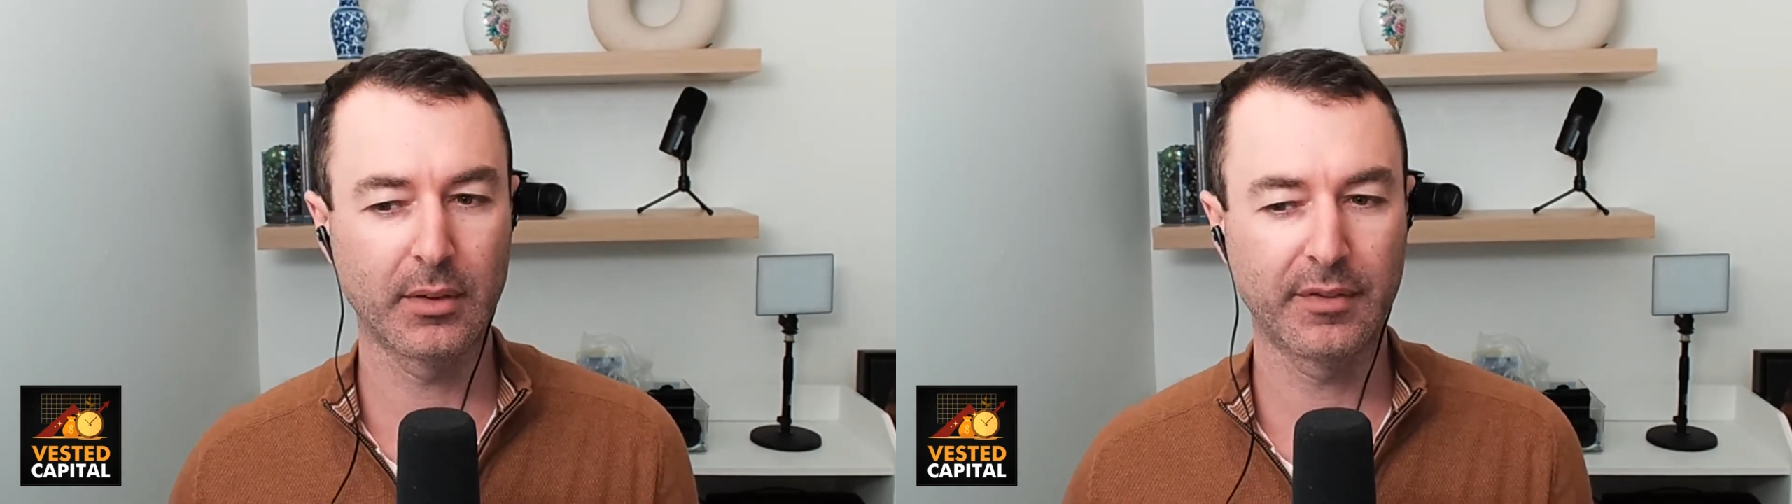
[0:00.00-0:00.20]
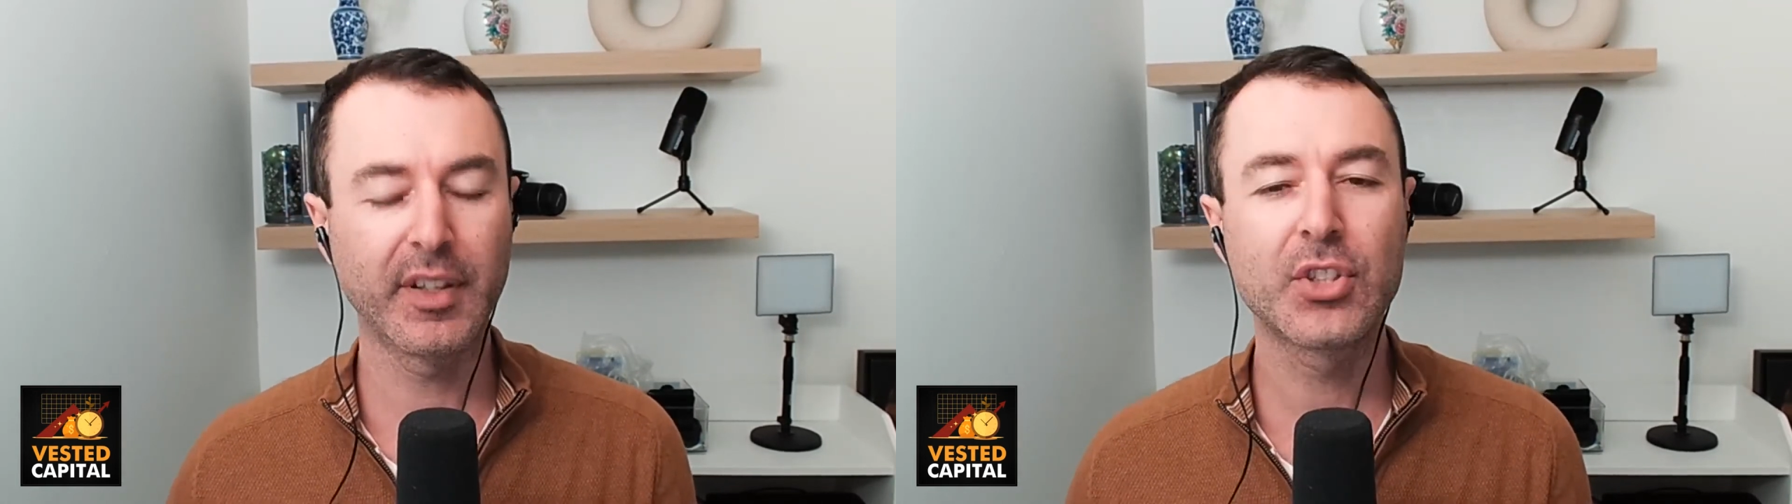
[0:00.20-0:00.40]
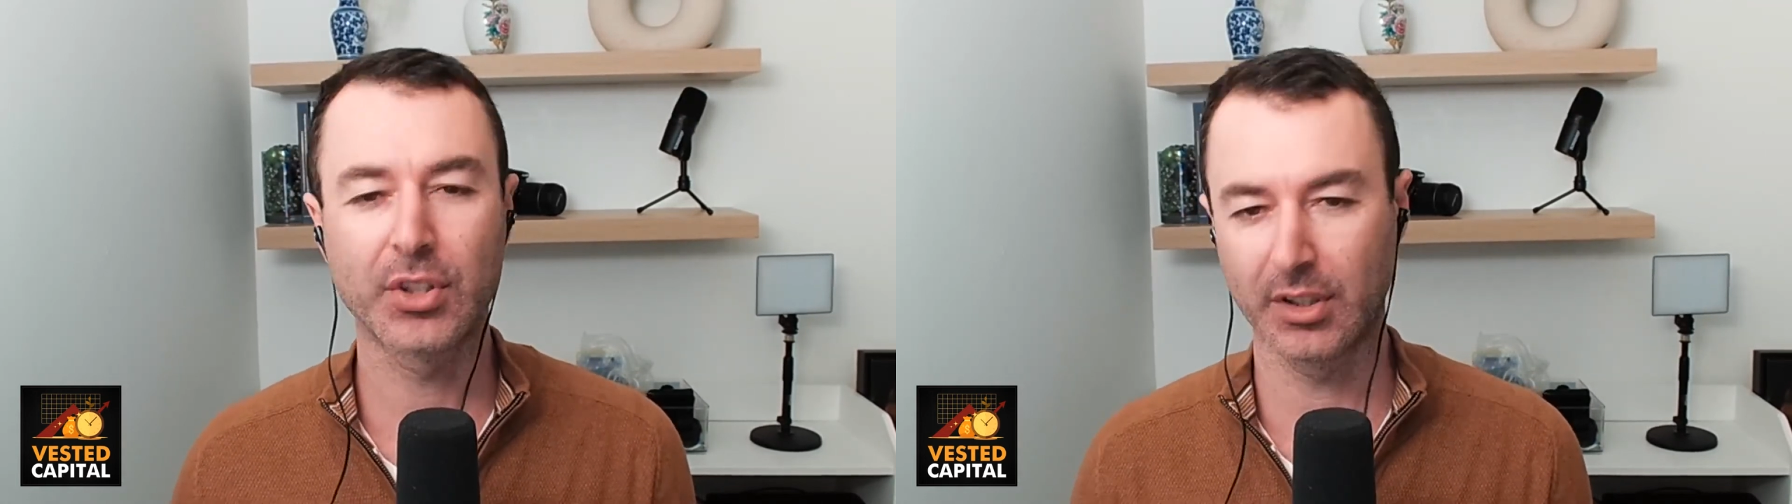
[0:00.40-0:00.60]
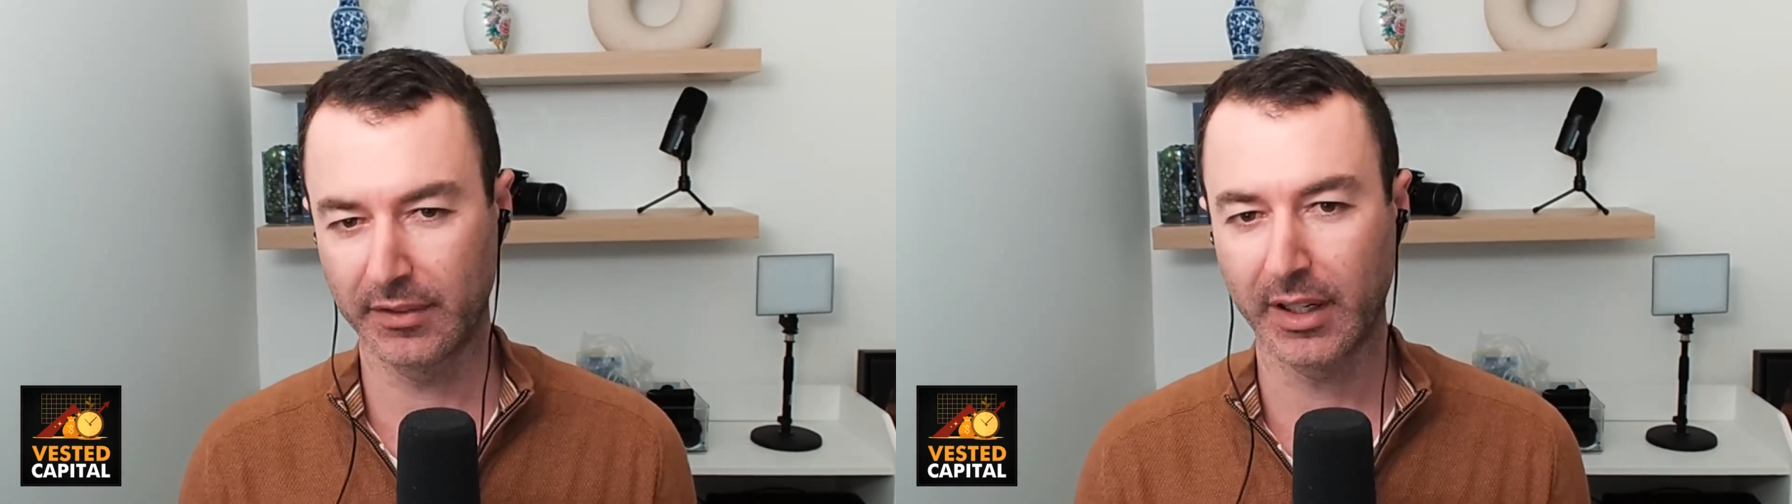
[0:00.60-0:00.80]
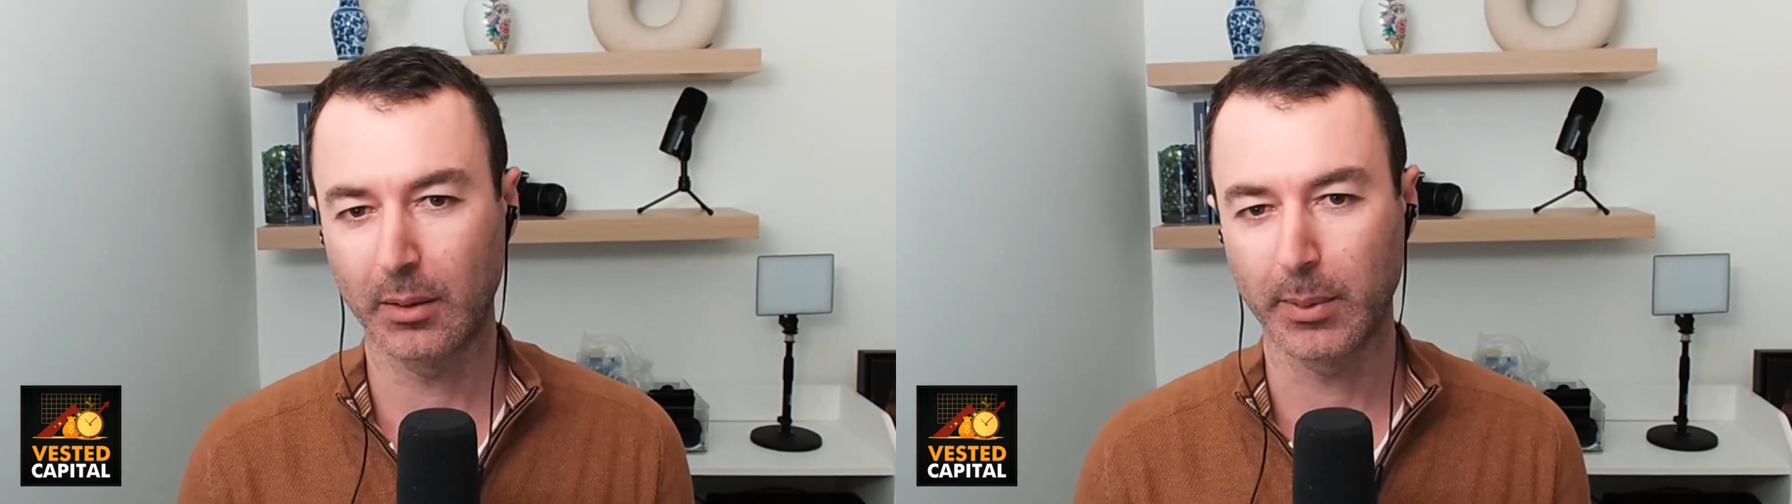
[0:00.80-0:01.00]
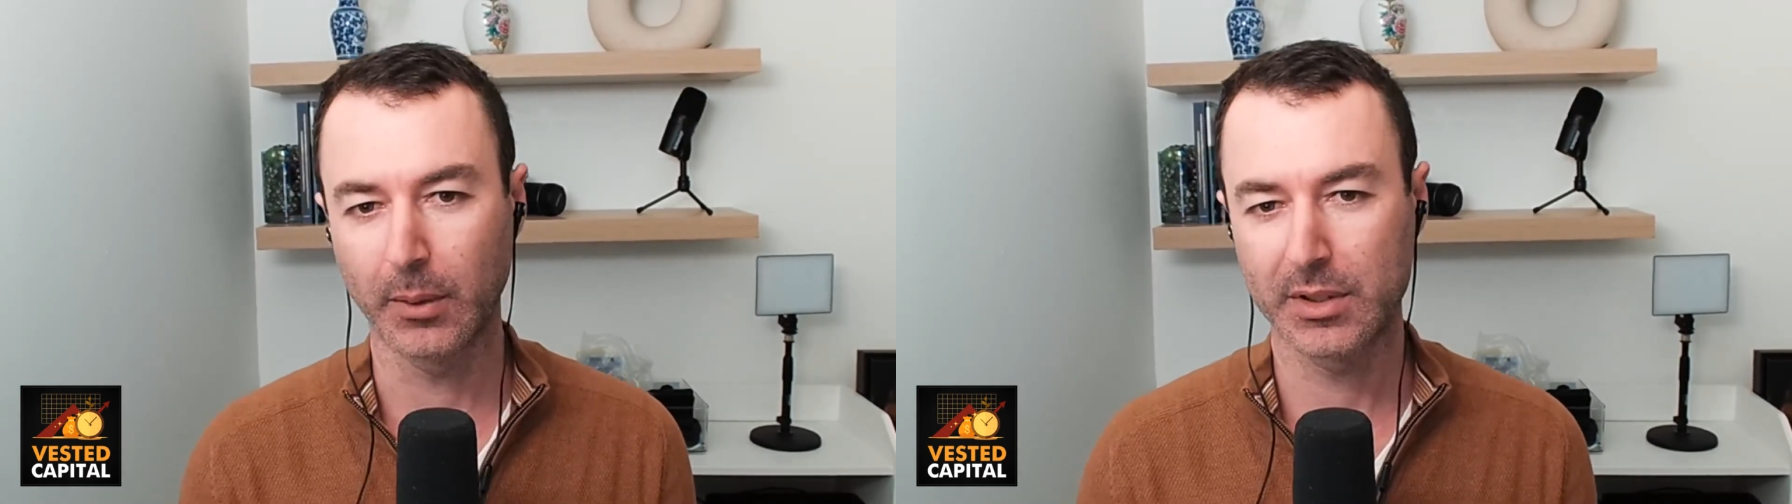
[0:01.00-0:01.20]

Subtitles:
feature development,